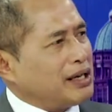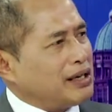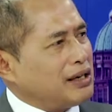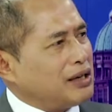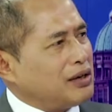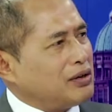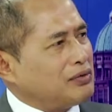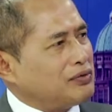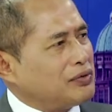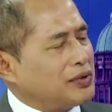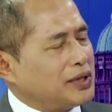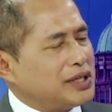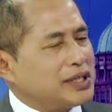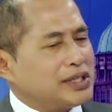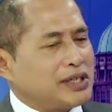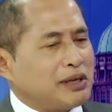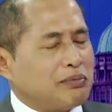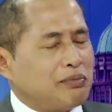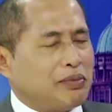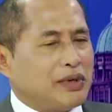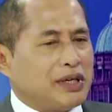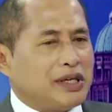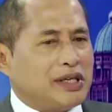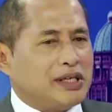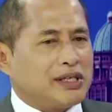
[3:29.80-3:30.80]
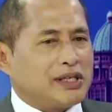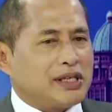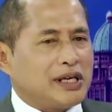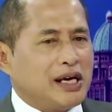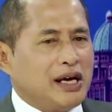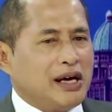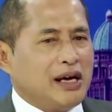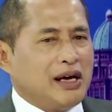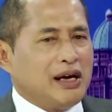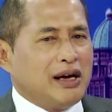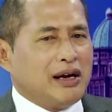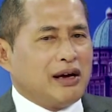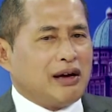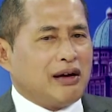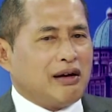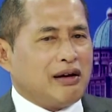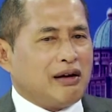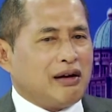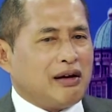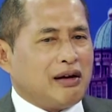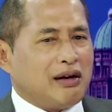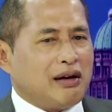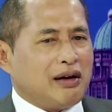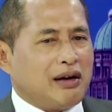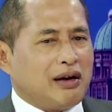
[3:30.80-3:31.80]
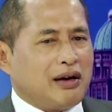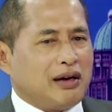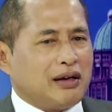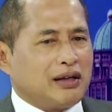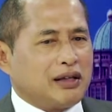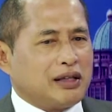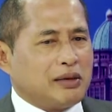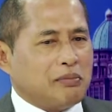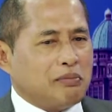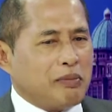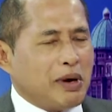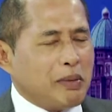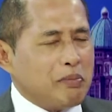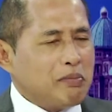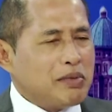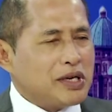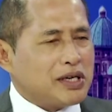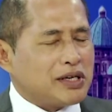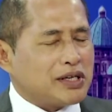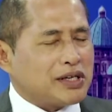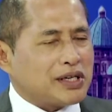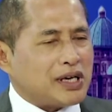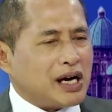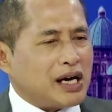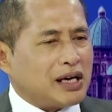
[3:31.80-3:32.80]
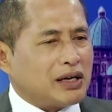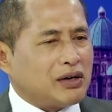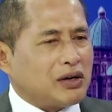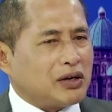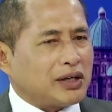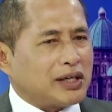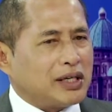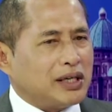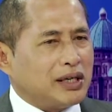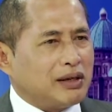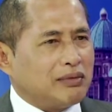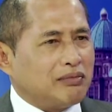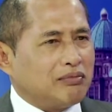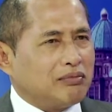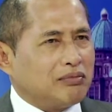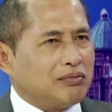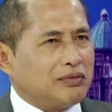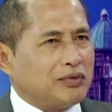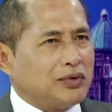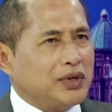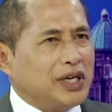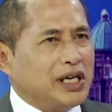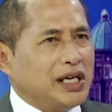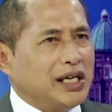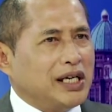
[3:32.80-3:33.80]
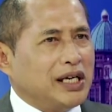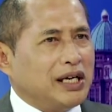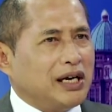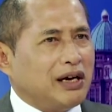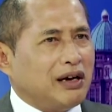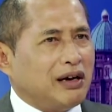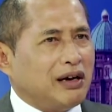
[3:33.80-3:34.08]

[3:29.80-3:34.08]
now, for example. It's the members are not really